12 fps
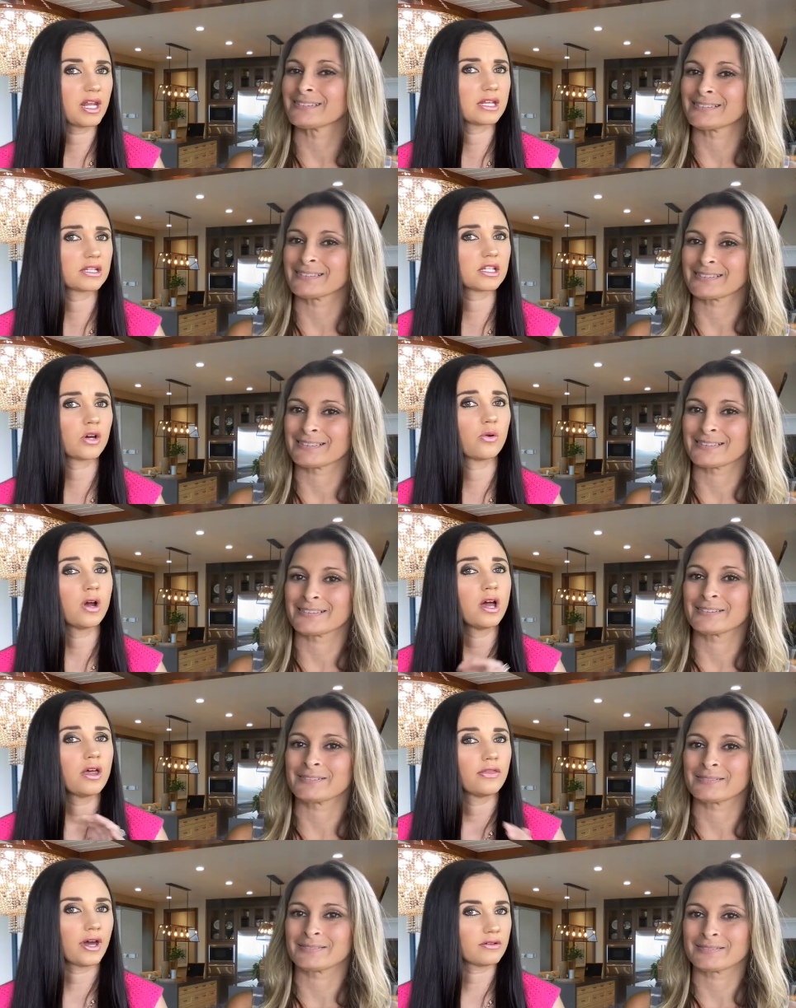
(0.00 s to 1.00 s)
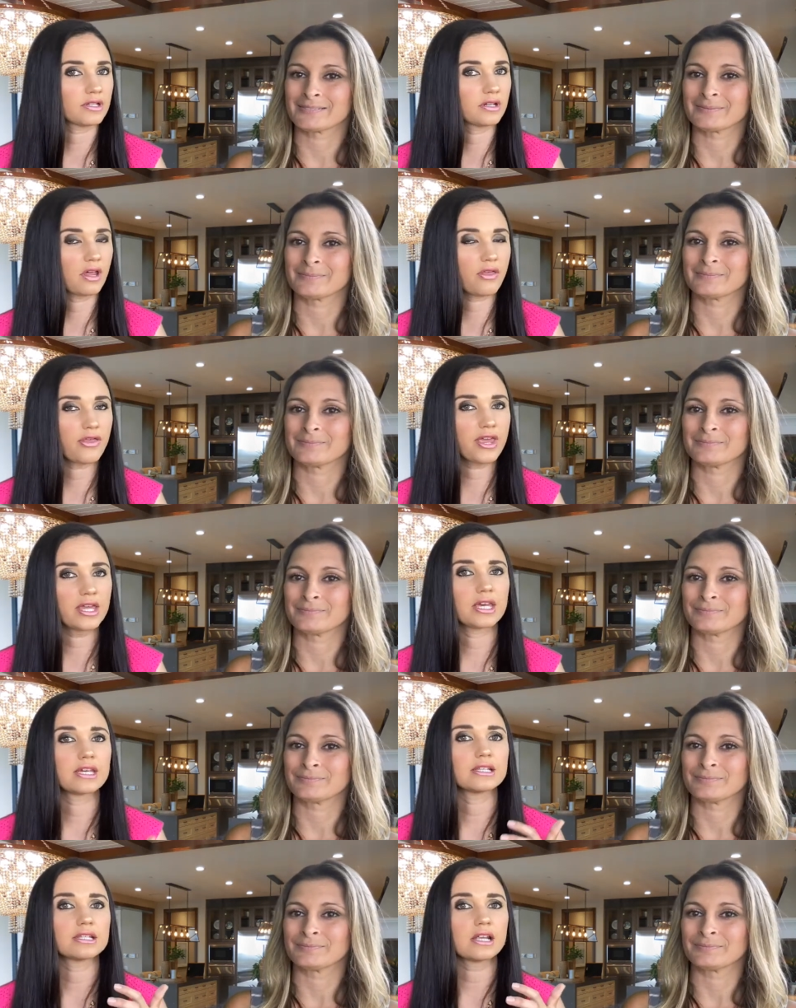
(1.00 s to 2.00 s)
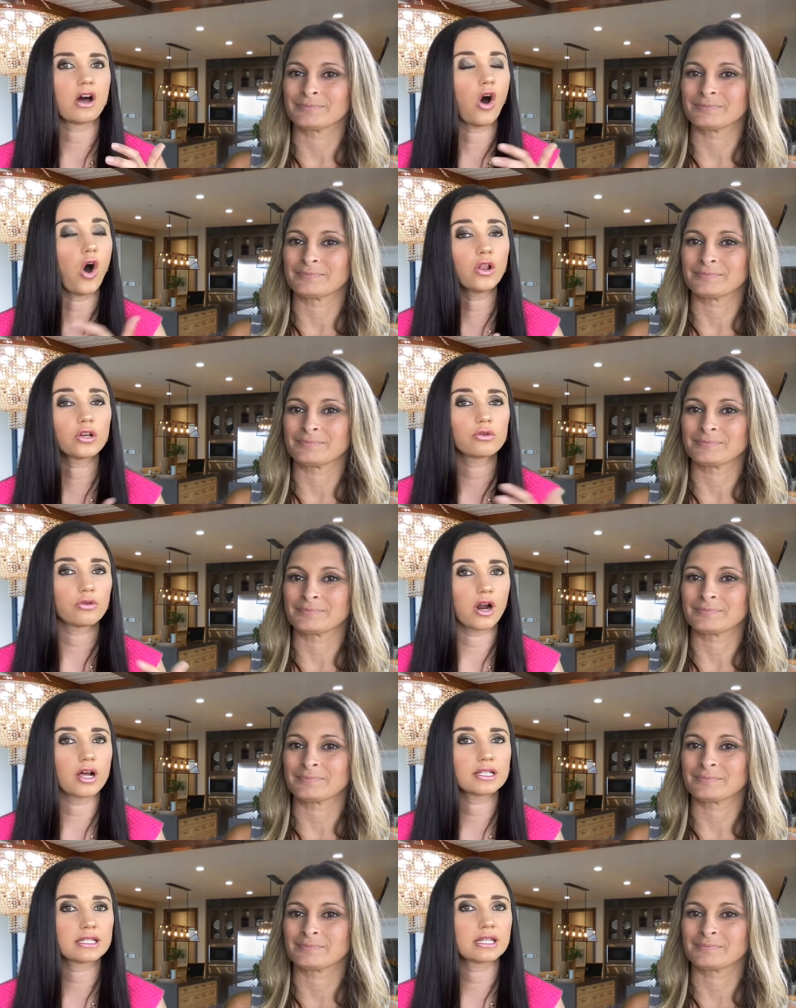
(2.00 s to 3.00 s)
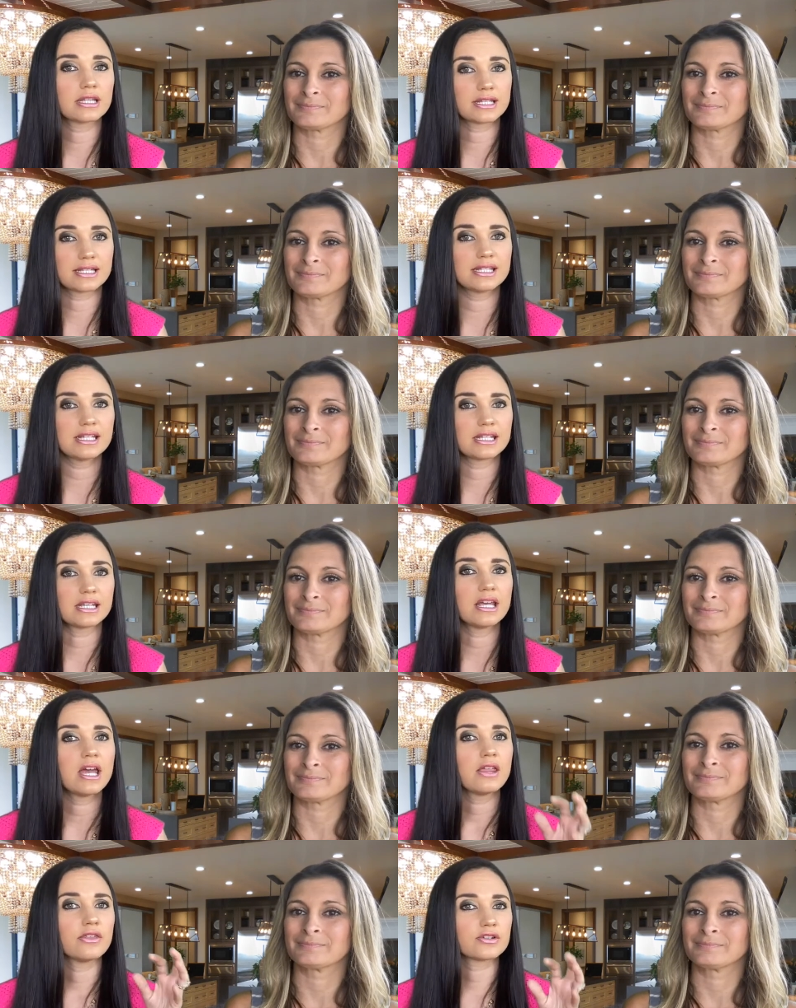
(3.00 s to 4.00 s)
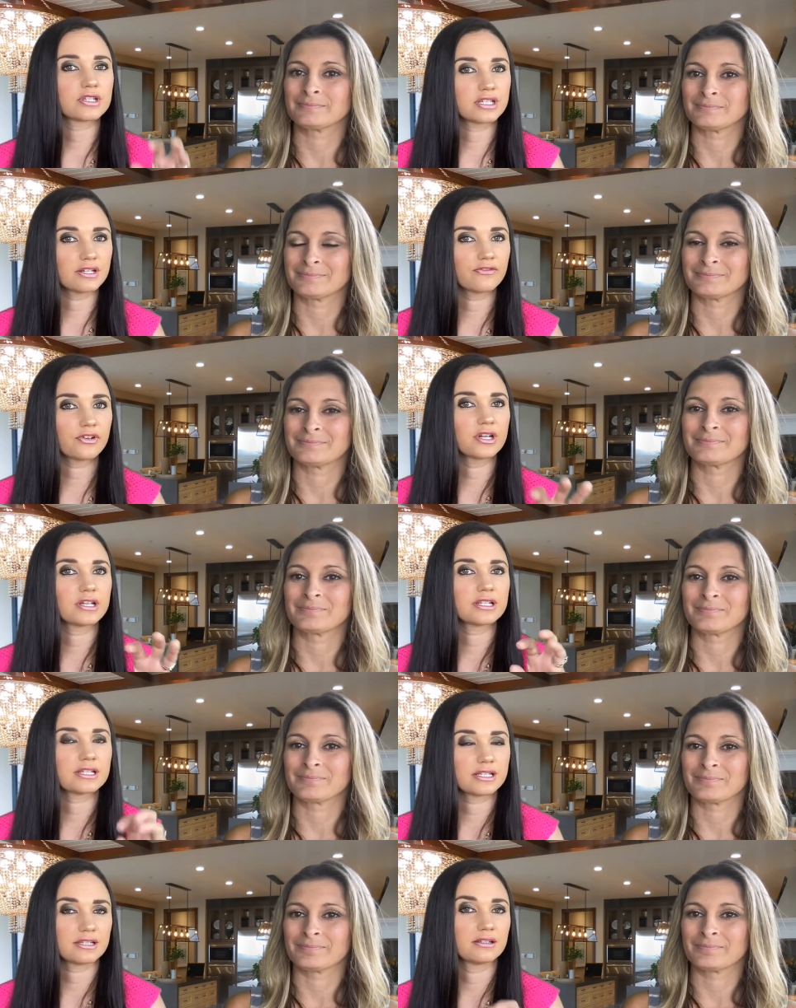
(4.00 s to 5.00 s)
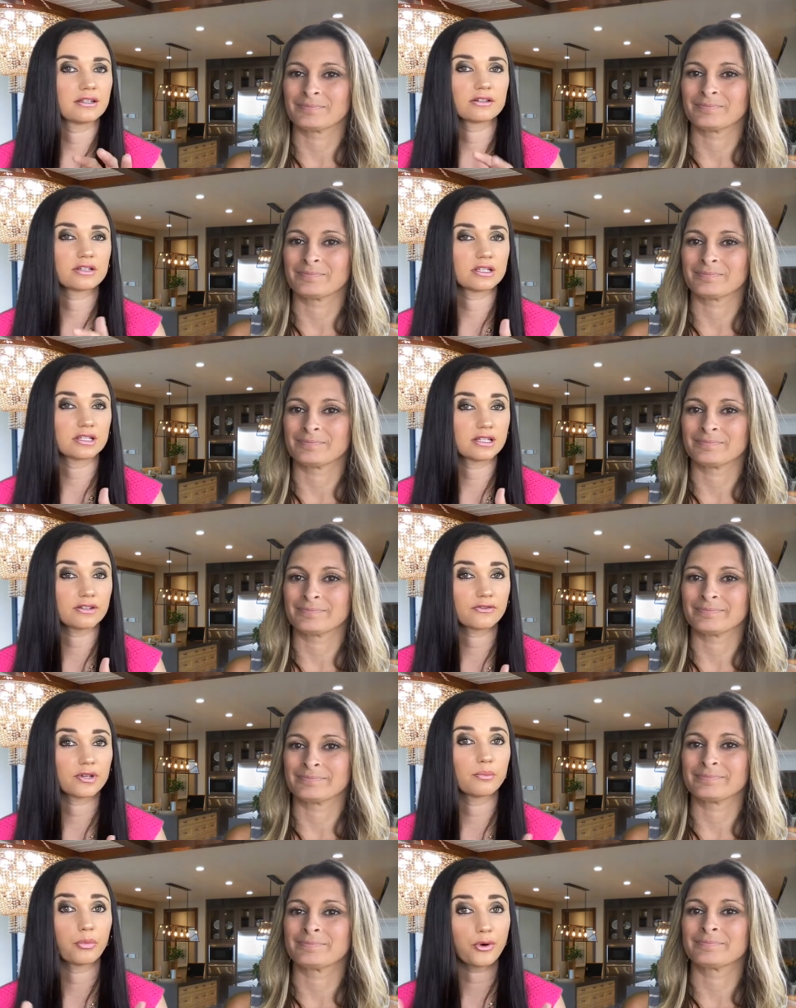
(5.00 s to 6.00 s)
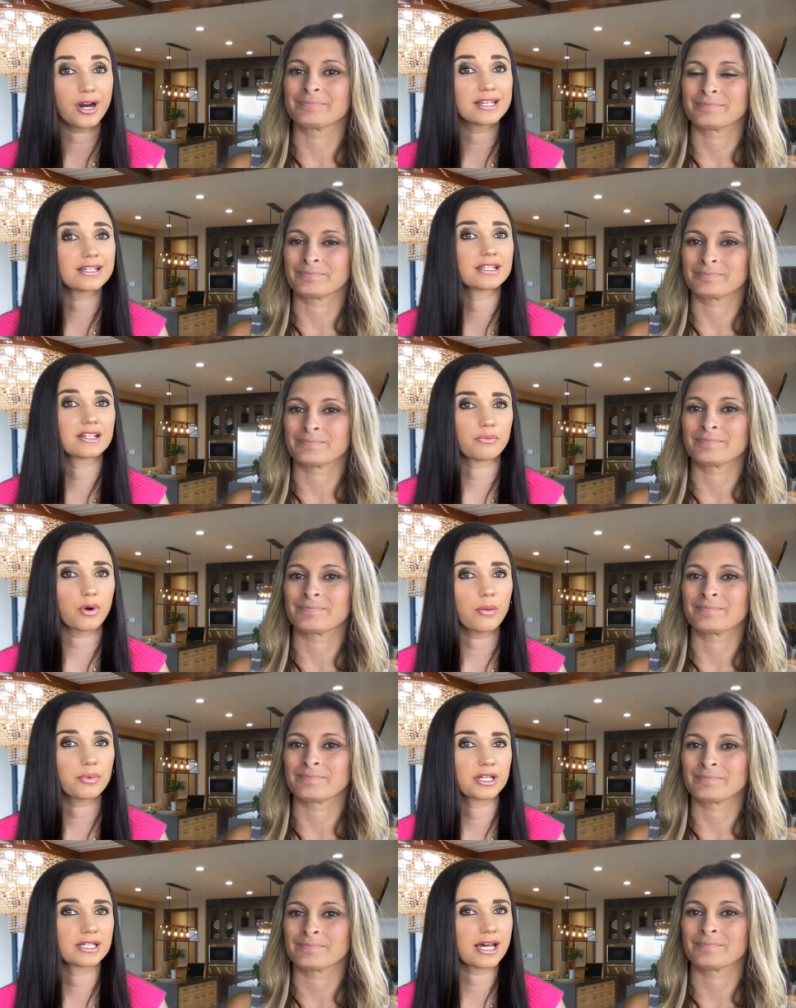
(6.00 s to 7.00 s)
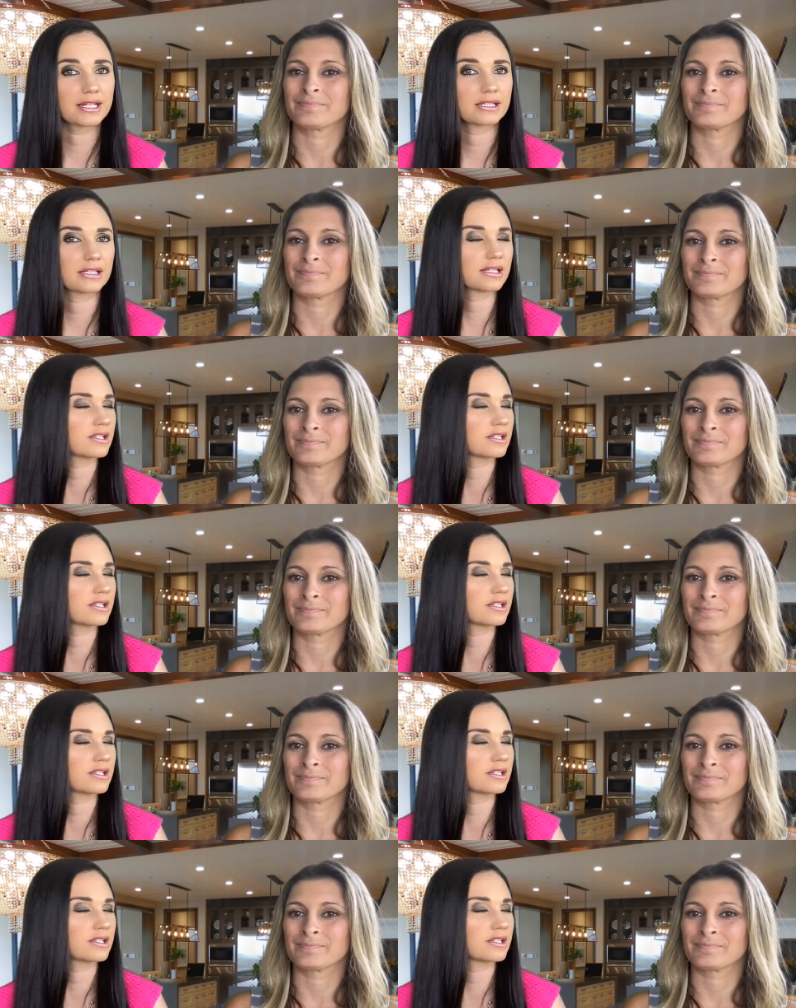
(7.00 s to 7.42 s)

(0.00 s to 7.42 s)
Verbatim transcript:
Speaker 1: And so that was another thing is all across the city, there's different, there's different prices of property taxes. And